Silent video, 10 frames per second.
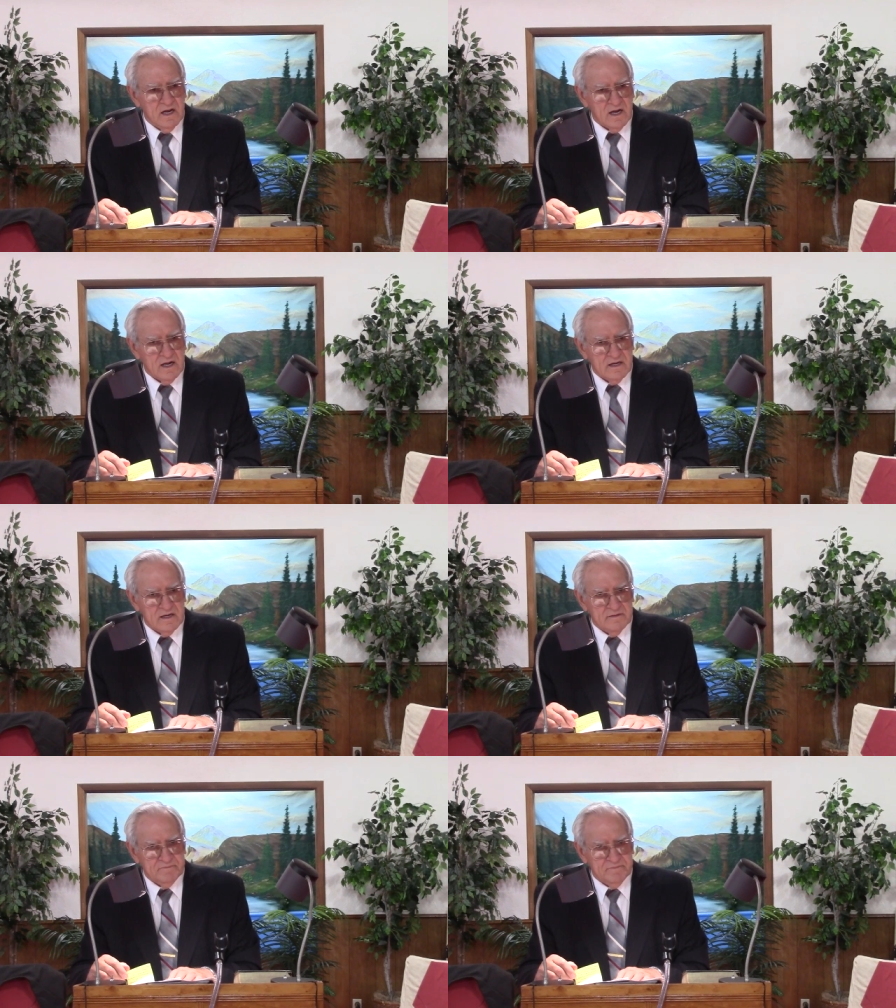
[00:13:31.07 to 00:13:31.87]

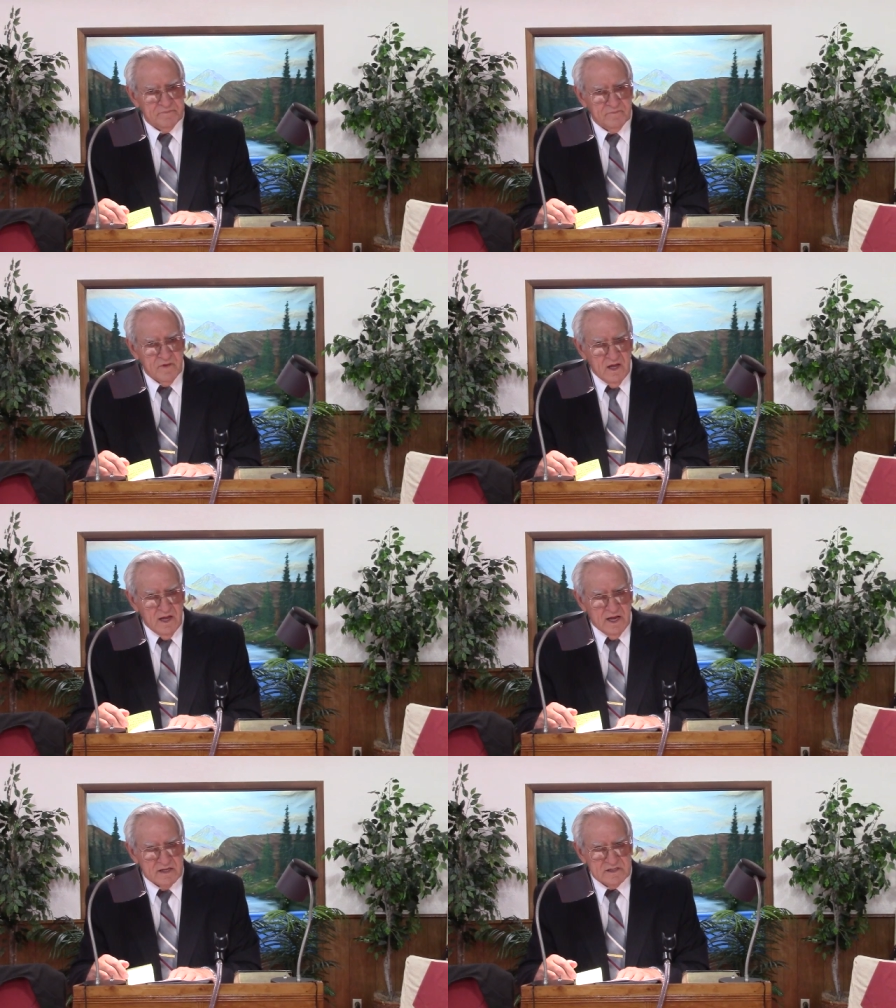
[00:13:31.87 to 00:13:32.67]
Um,
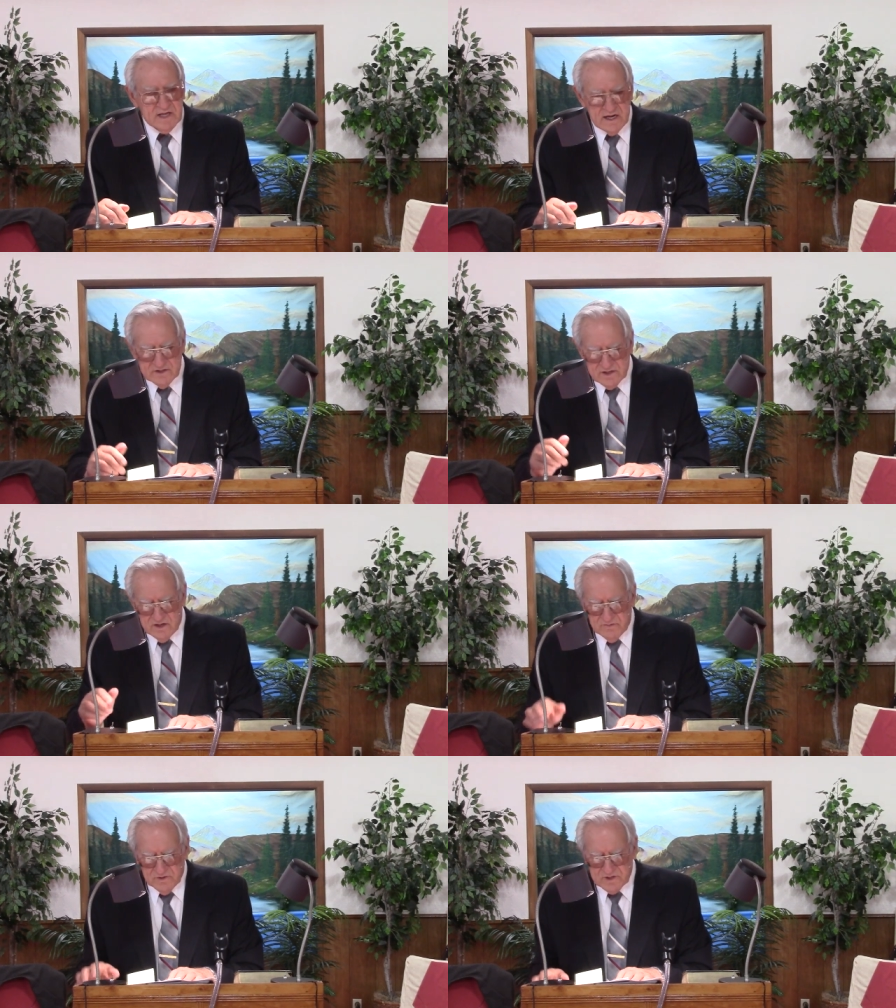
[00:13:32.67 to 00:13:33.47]
it sounds
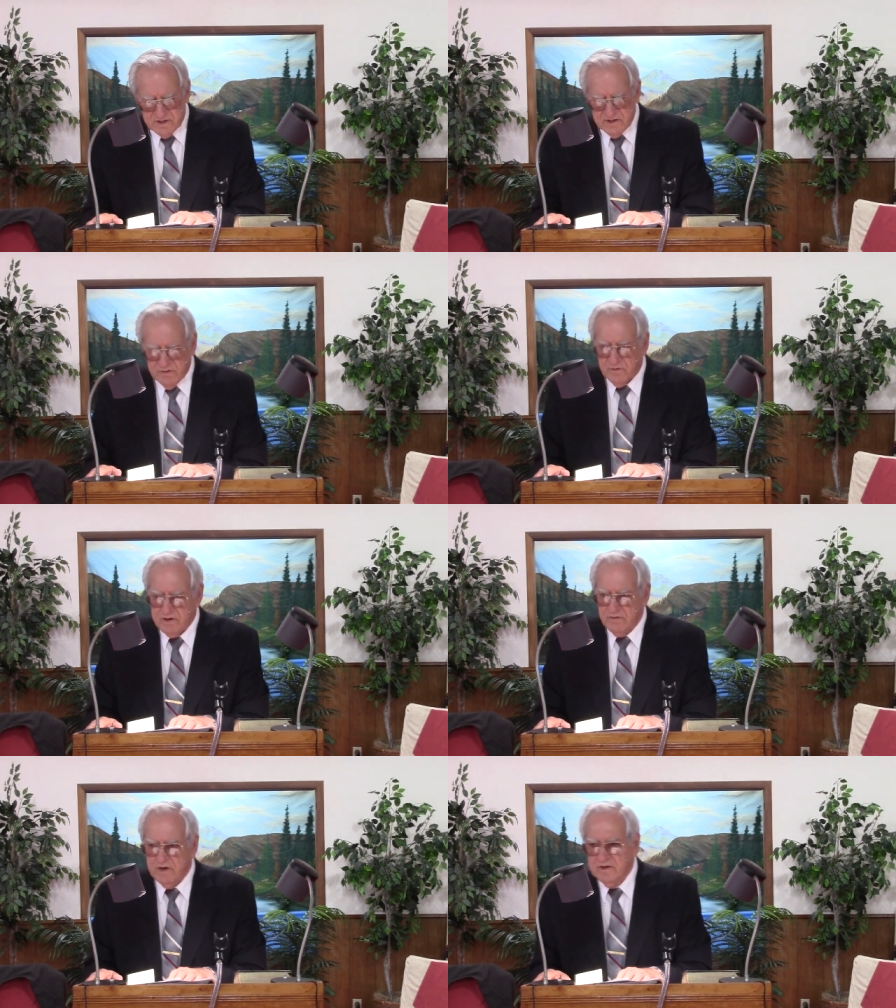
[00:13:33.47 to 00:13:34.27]
almost when you, when
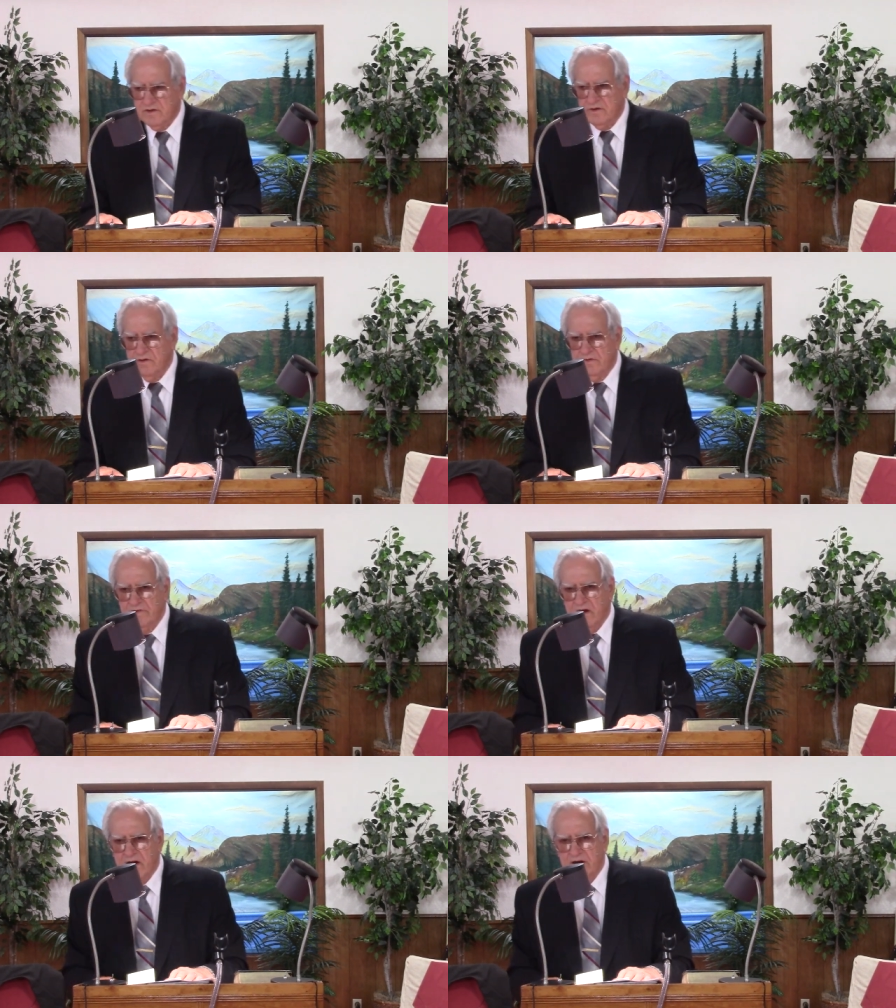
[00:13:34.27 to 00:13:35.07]
you read
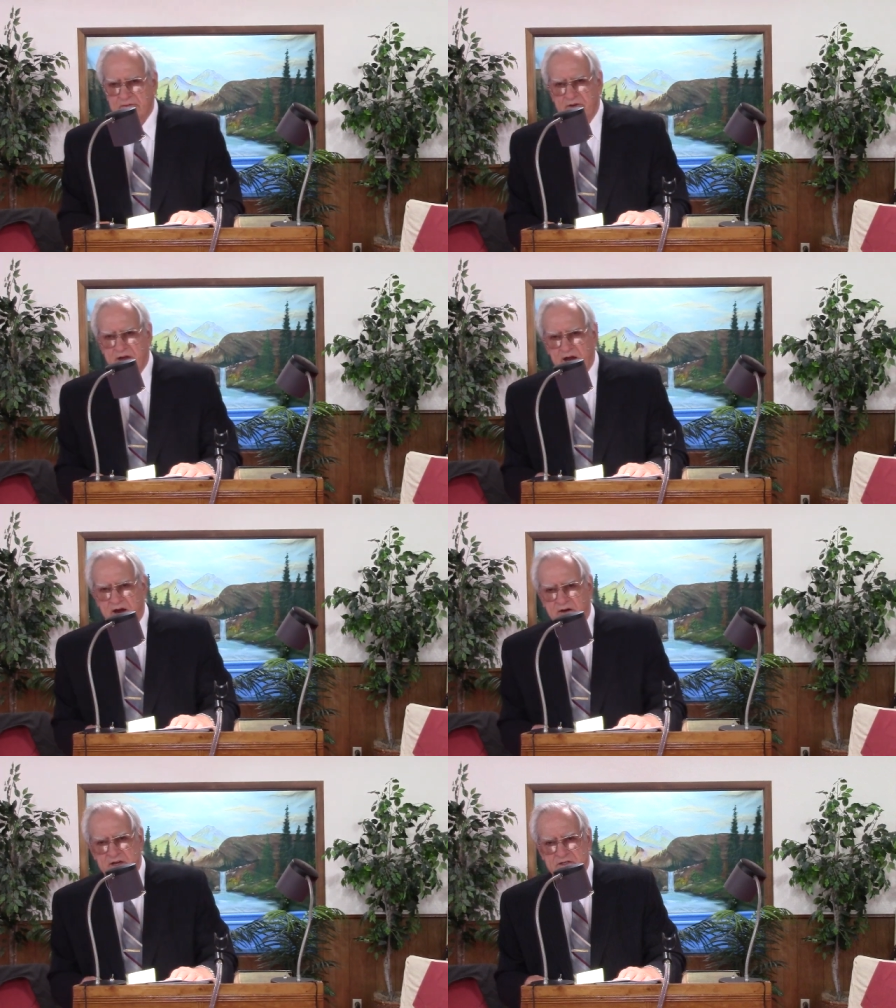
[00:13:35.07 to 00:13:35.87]
through uh,
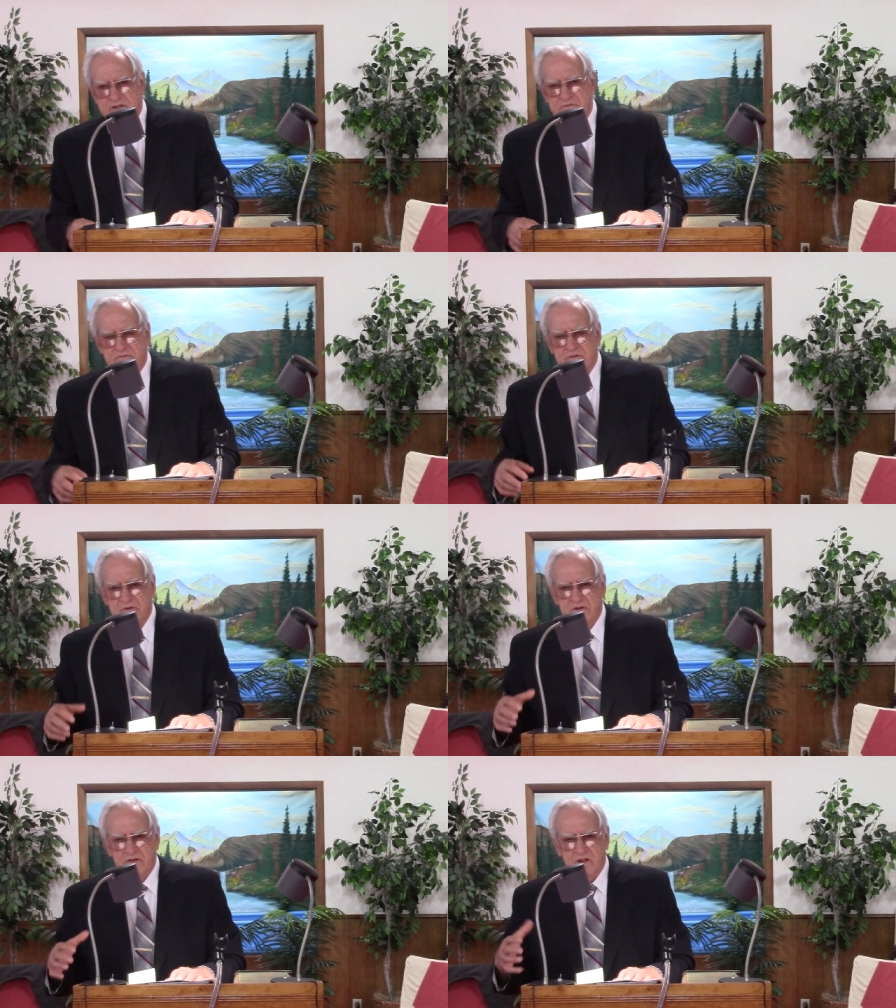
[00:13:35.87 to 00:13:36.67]
Aaron's
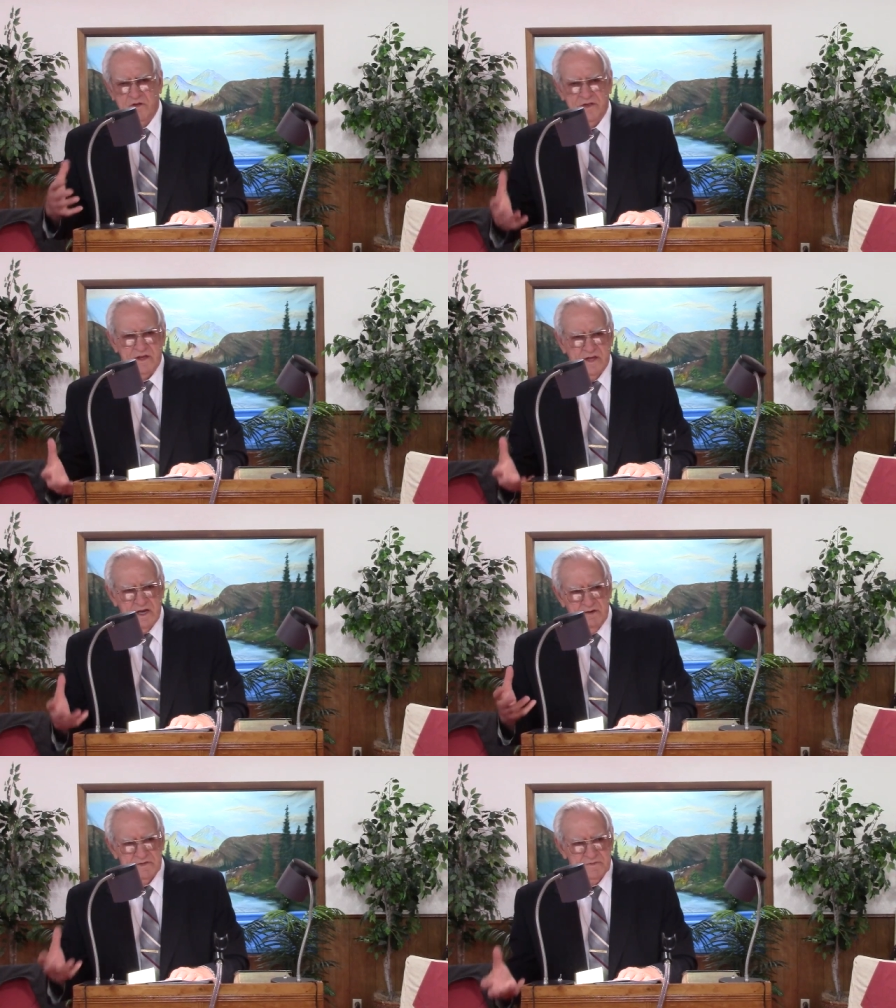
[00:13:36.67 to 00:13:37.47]
clothing that
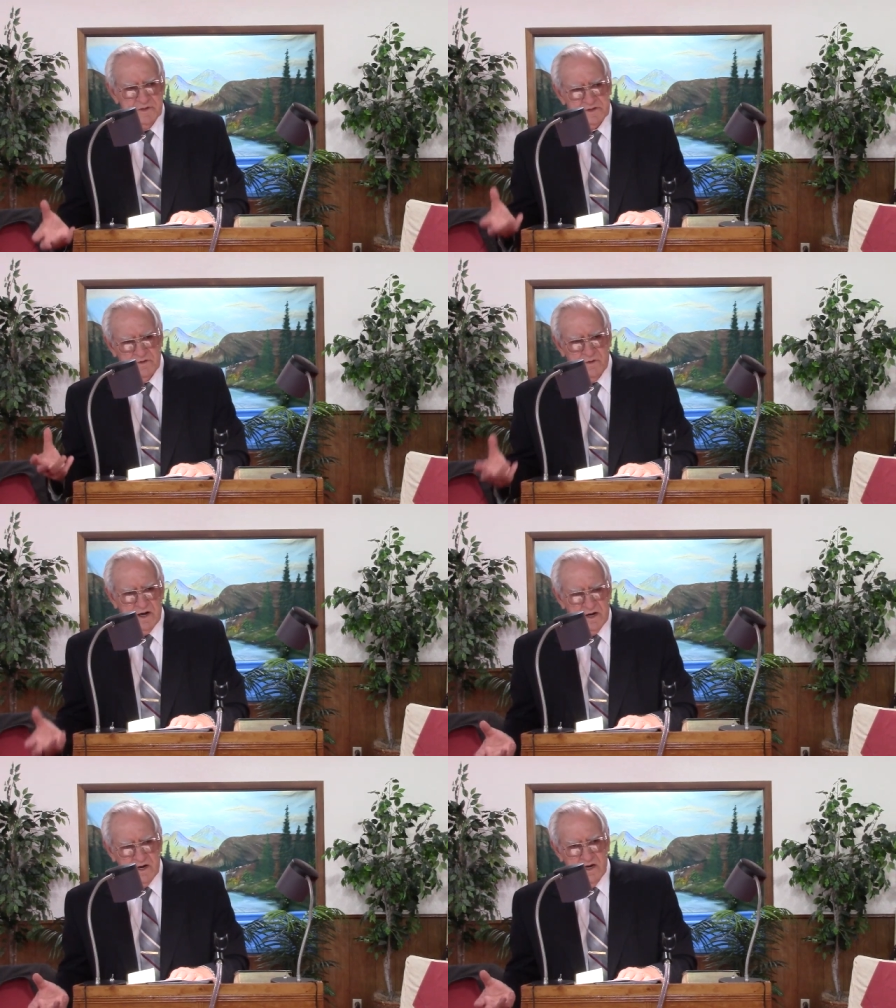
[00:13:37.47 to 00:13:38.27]
he was supposed to
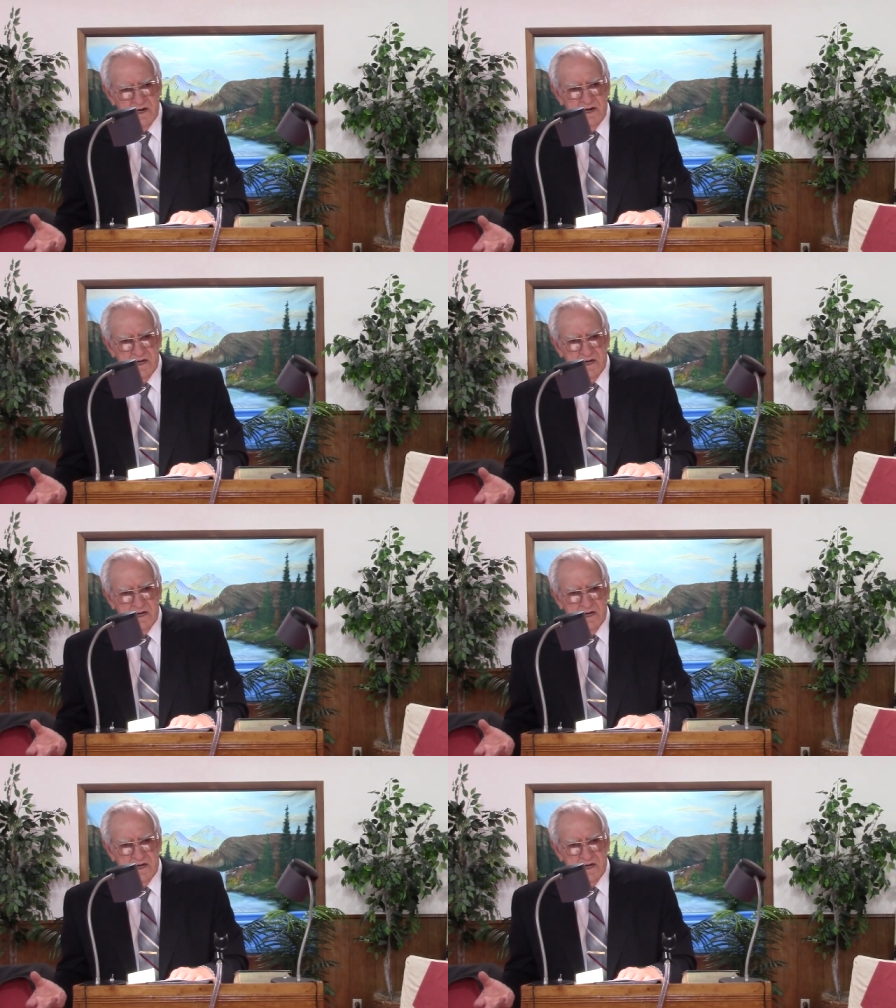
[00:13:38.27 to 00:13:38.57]
wear,